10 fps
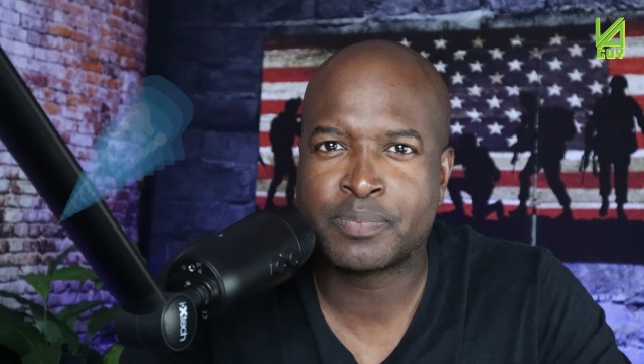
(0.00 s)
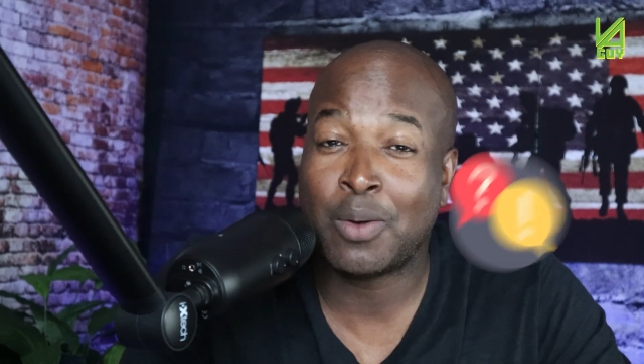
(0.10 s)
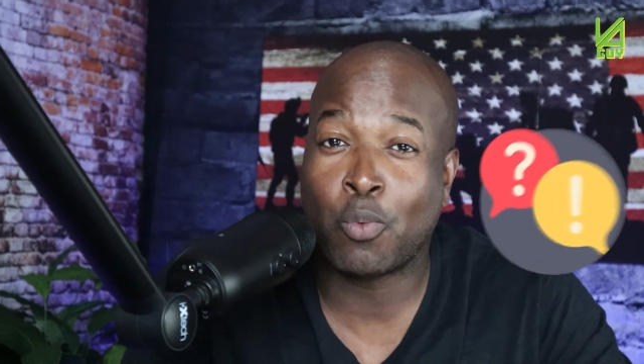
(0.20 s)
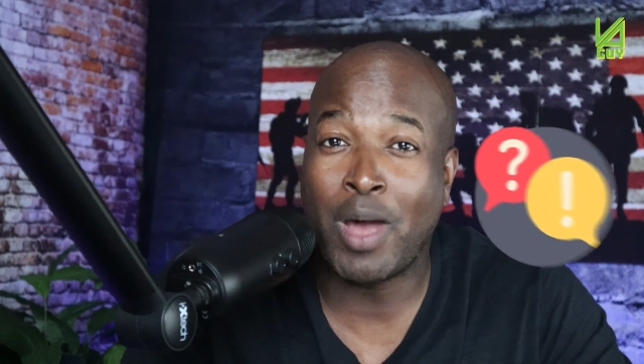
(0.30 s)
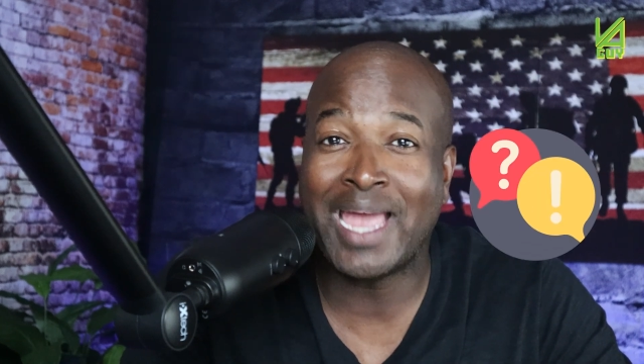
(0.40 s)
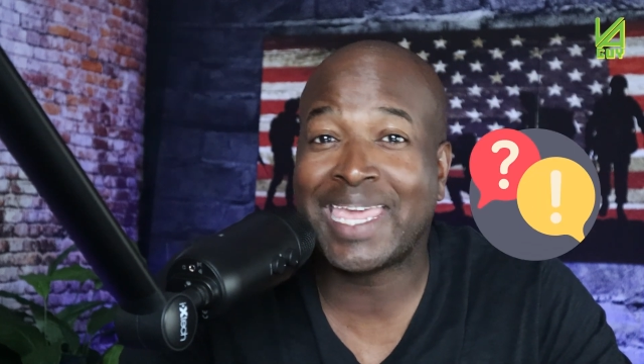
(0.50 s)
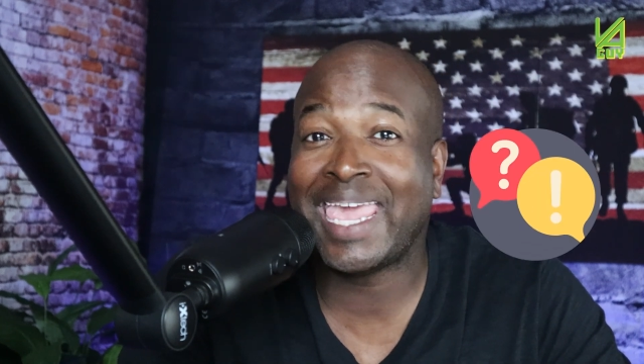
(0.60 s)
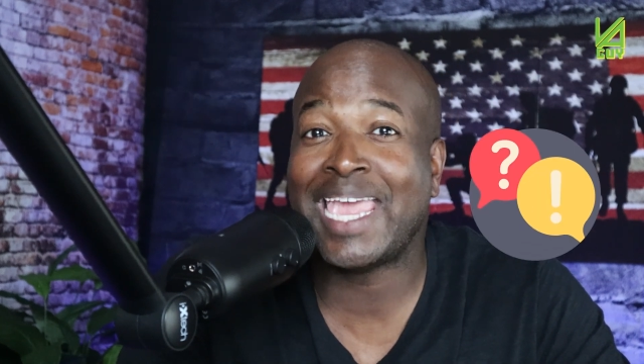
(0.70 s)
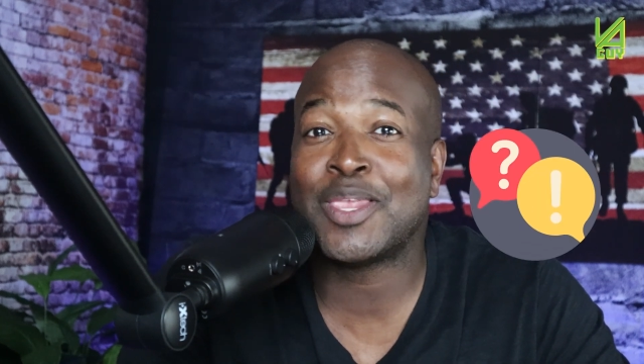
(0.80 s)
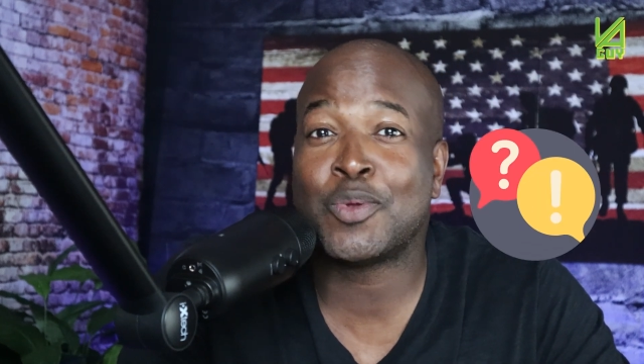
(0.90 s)
And why
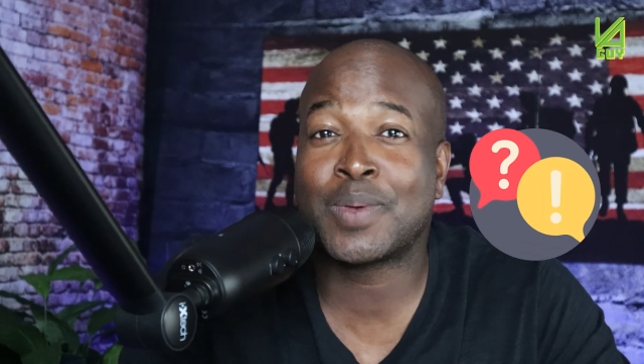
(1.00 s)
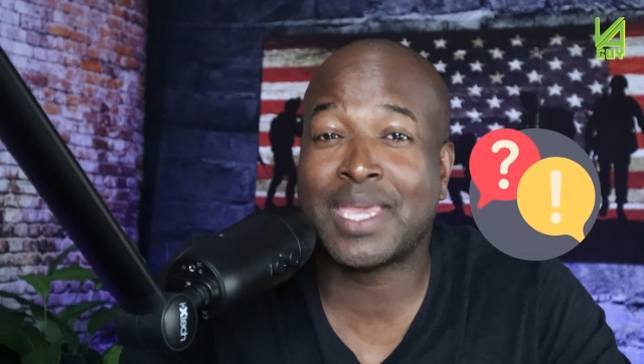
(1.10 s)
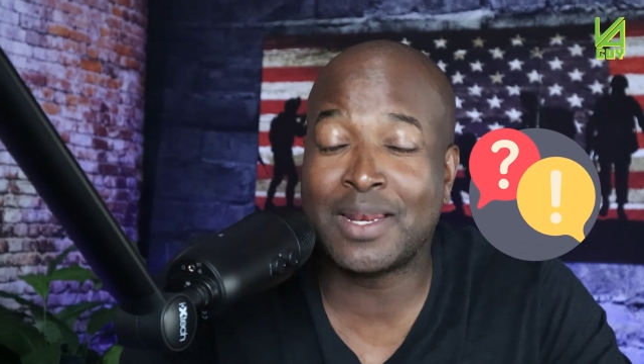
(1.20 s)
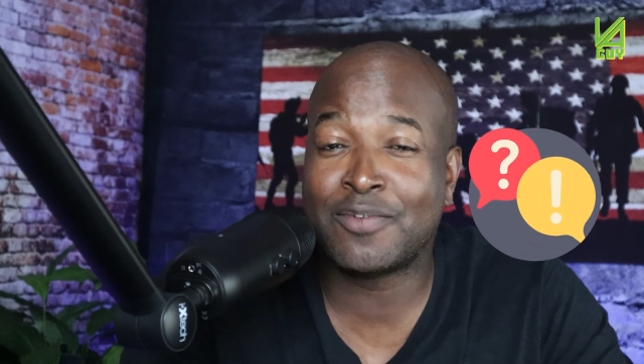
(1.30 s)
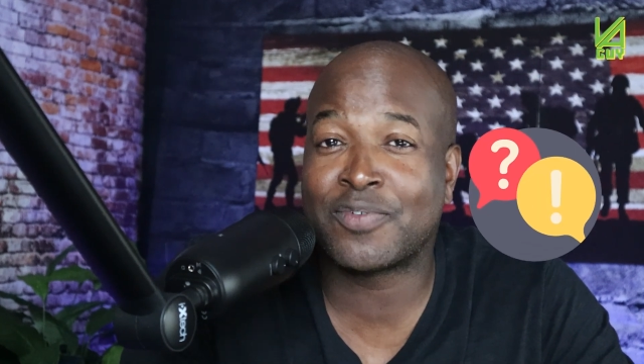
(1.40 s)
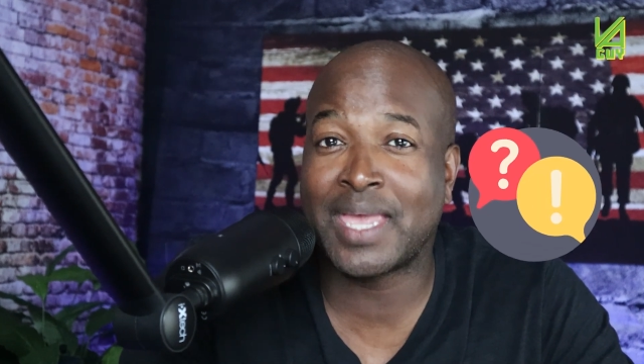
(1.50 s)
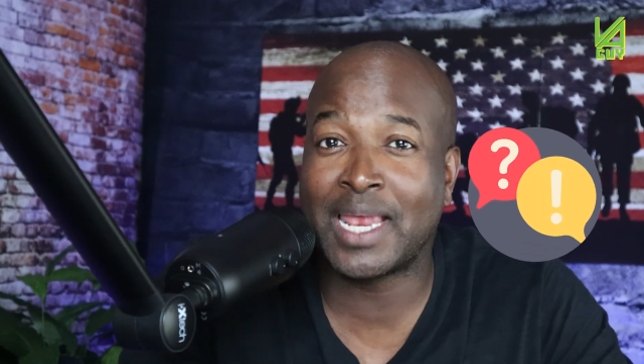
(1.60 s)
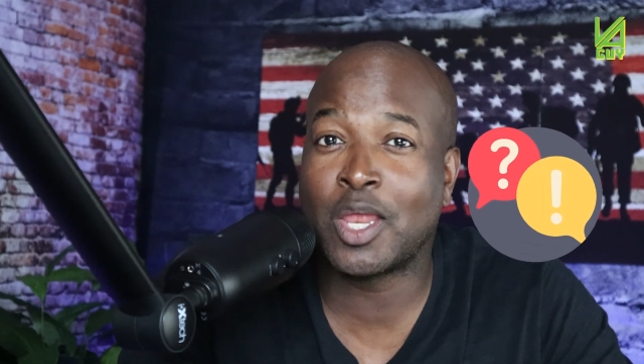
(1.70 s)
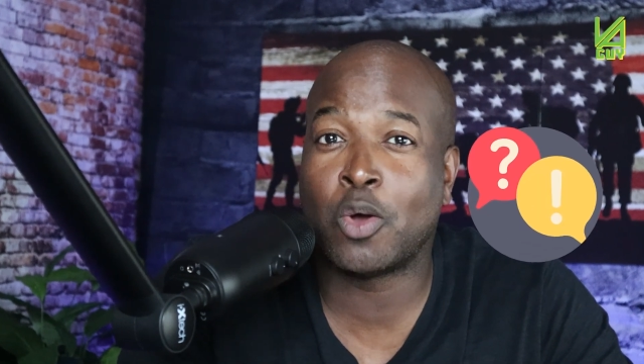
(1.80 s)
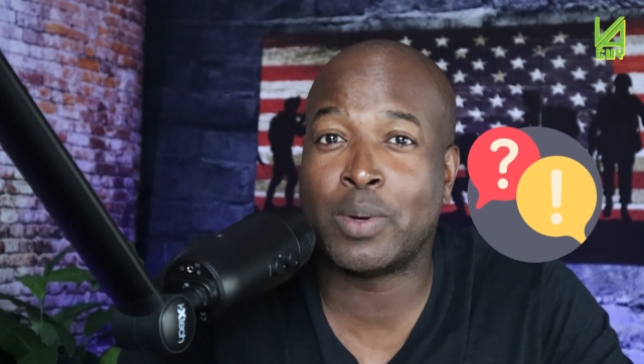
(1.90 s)
can't you get a
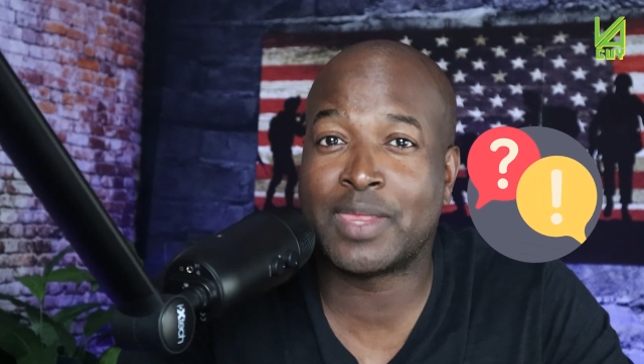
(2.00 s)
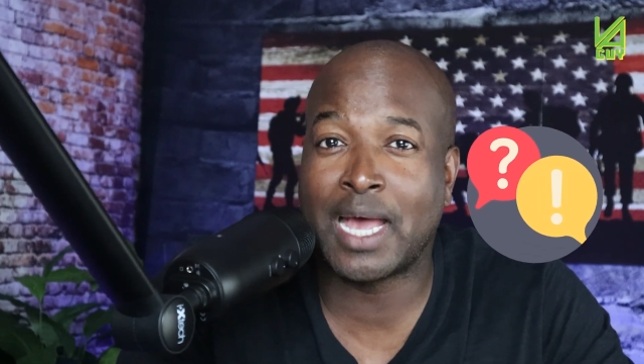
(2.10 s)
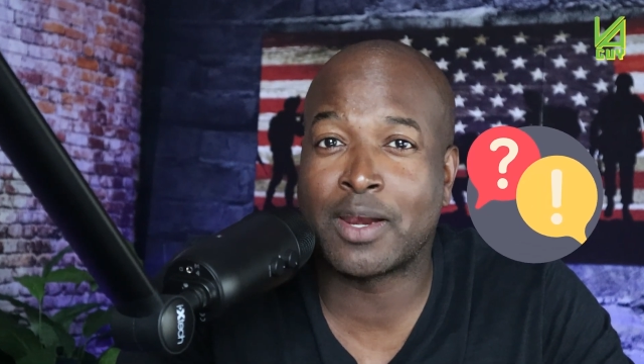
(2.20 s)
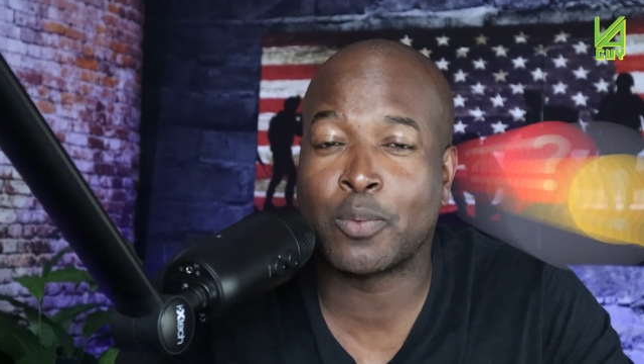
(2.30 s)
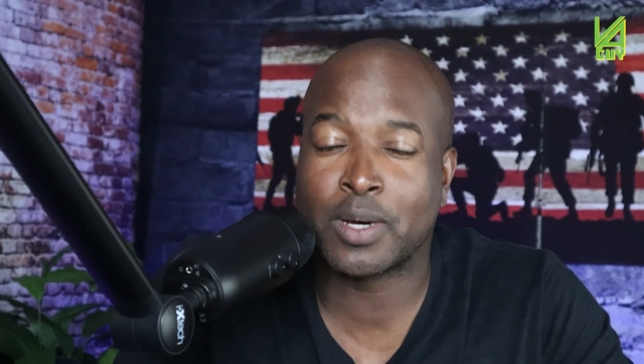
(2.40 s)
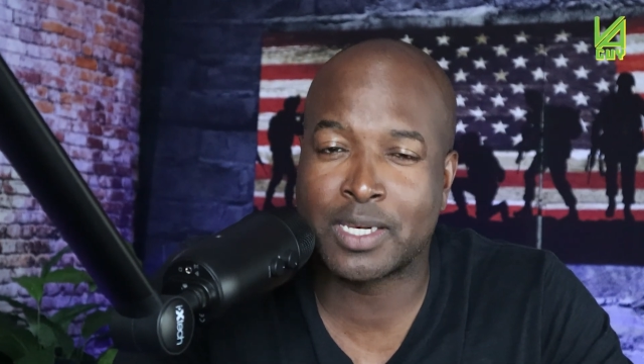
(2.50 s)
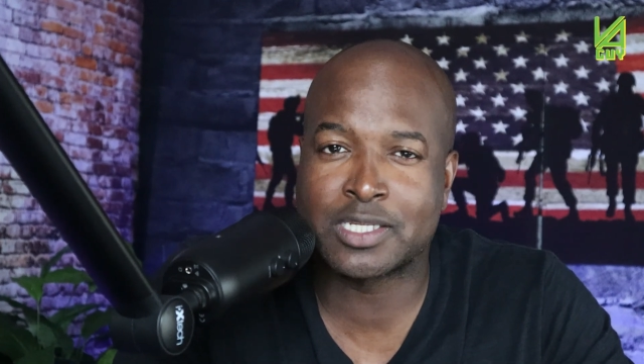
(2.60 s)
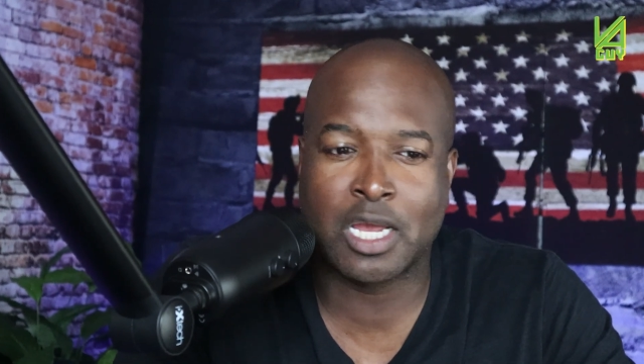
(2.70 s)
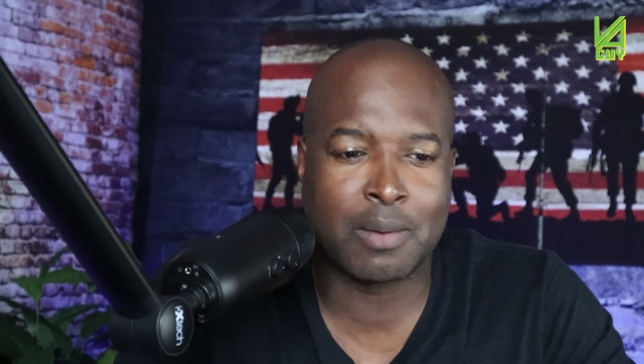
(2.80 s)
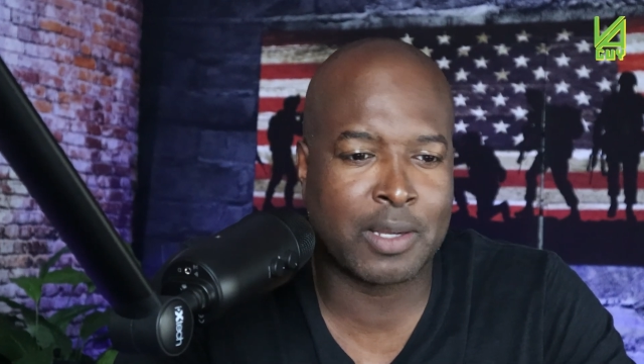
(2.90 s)
VA loan without it? We're gonna
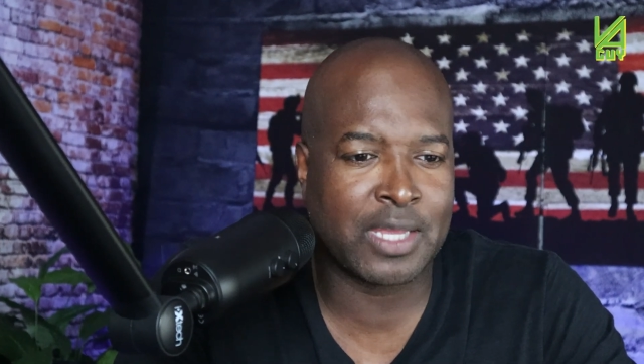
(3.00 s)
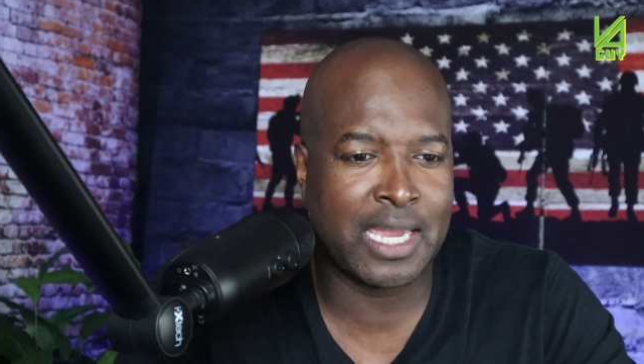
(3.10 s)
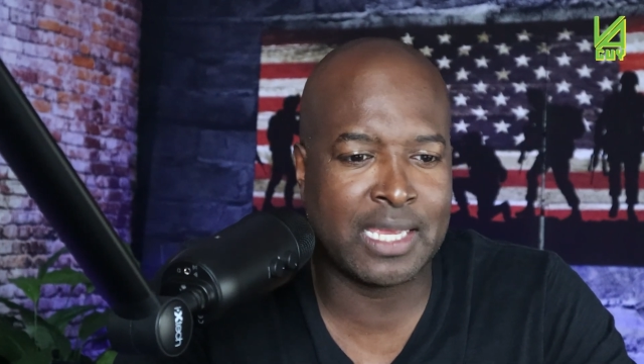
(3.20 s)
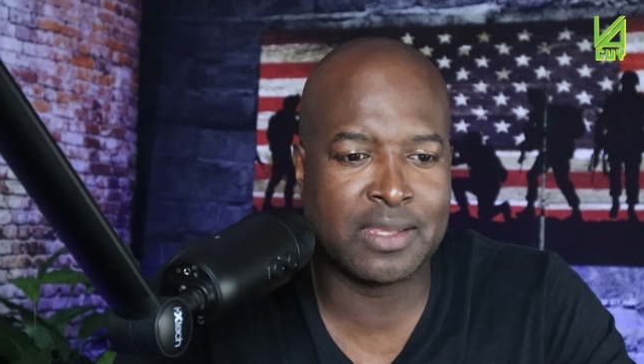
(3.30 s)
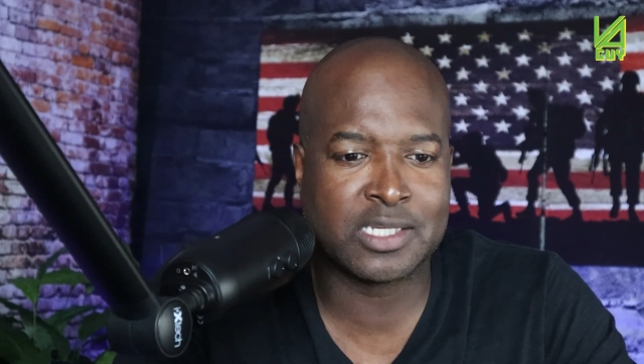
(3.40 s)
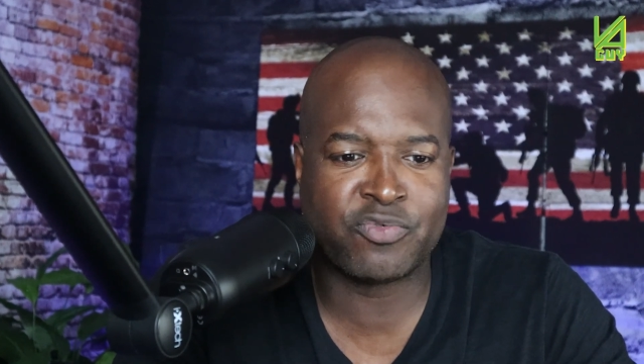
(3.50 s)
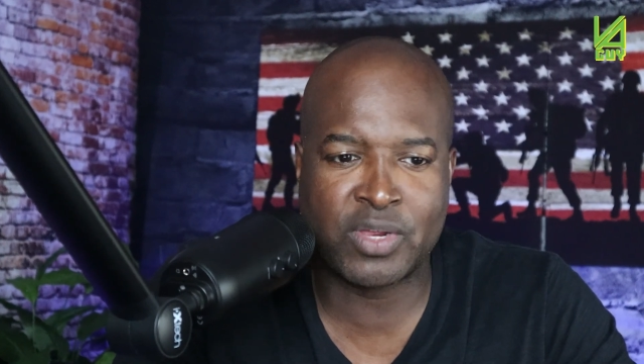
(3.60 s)
talk about that in this